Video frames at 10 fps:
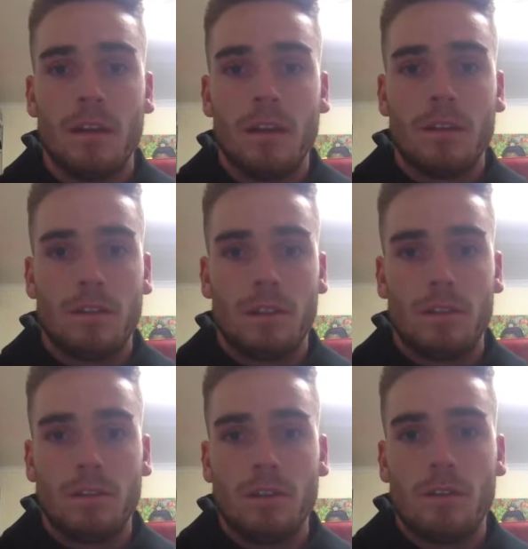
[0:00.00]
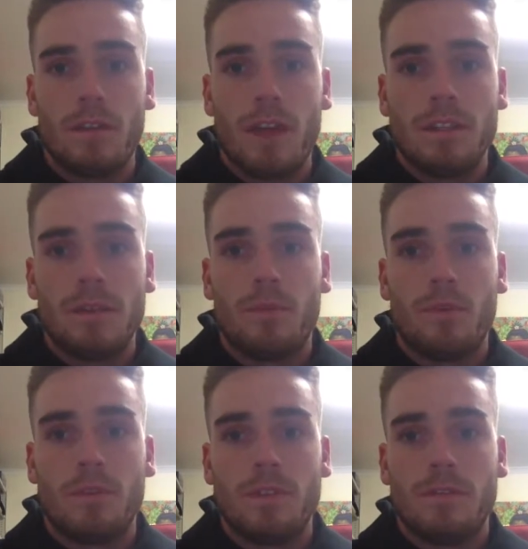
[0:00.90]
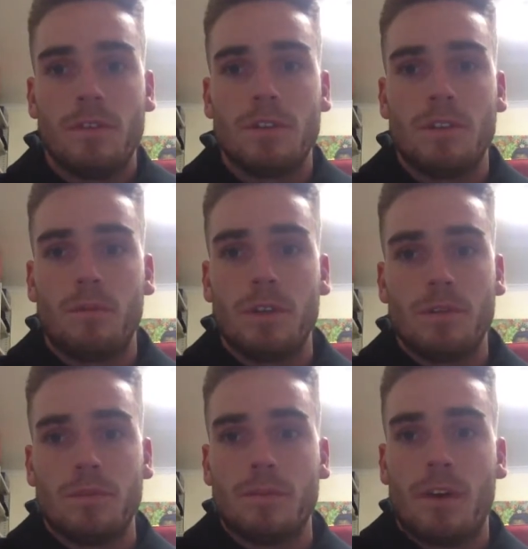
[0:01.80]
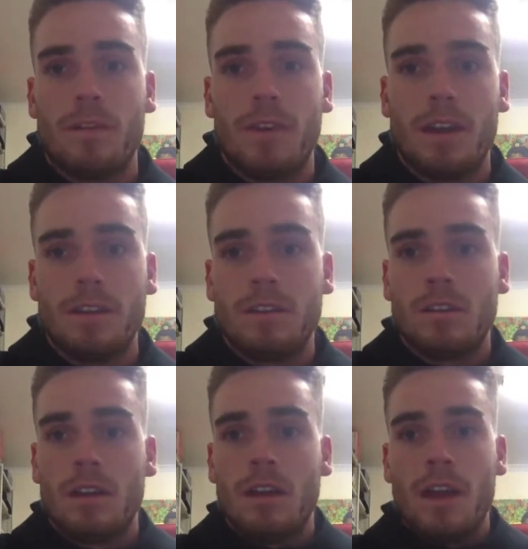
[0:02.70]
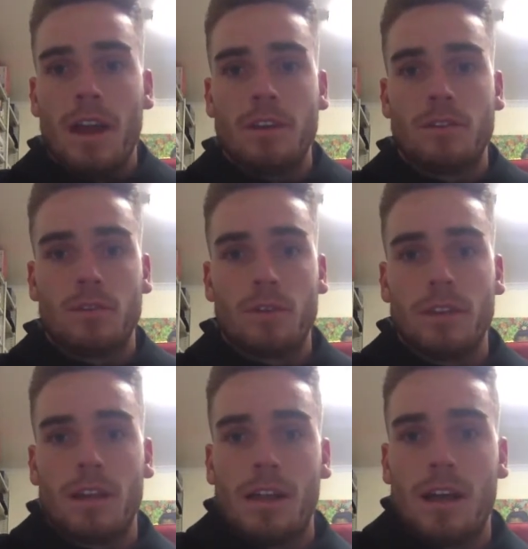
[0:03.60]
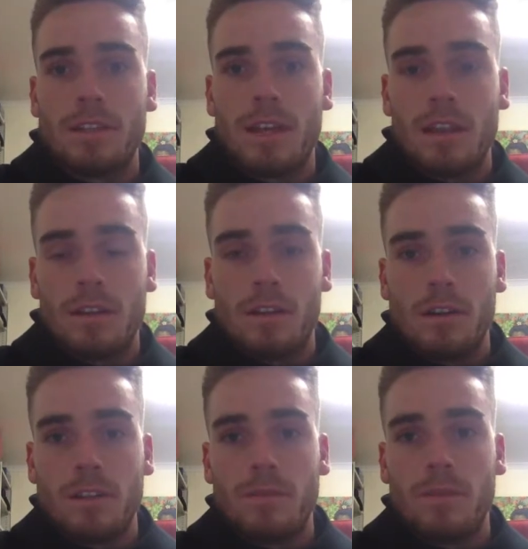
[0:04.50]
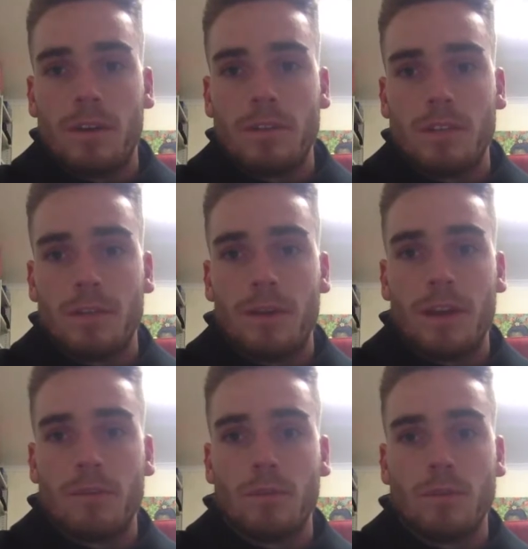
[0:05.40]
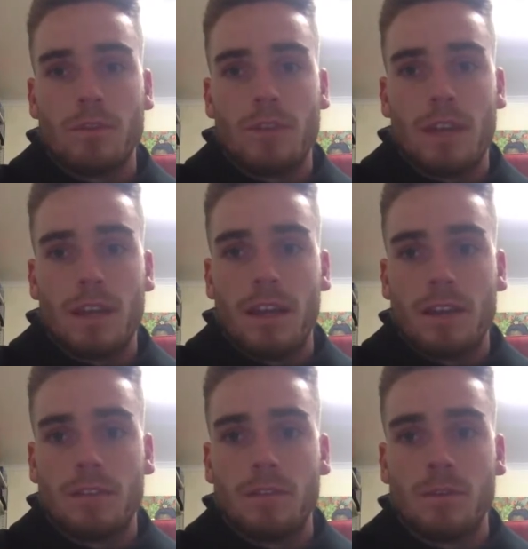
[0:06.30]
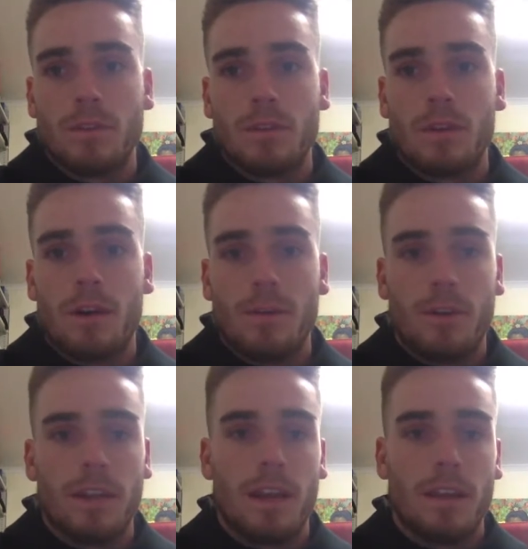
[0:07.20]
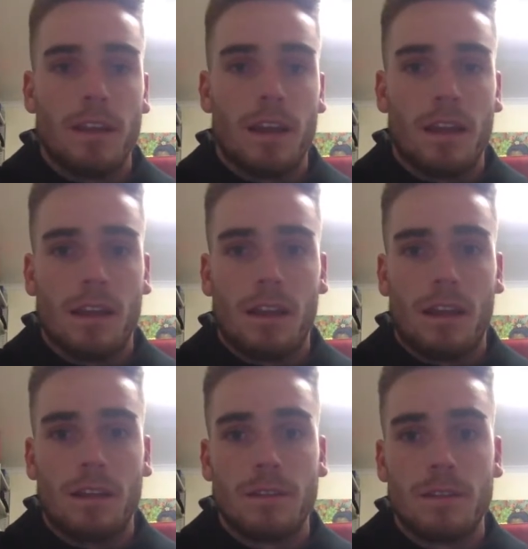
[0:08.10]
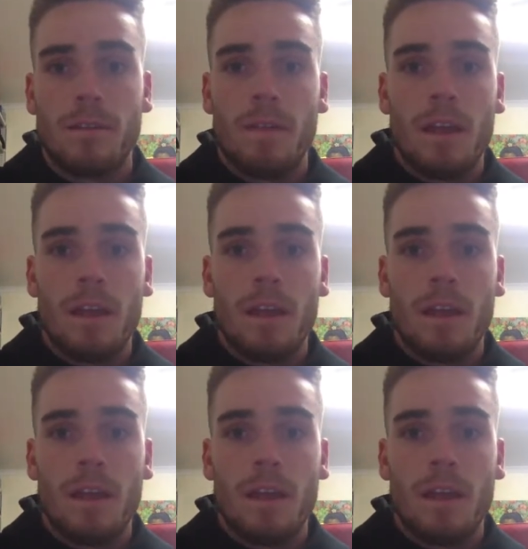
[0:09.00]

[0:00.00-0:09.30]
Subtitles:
She also raised the importance of using the whistle to my advantage and ensuring the class gathered close to me when I was explaining rules or techniques to ensure I'm not yelling at the class.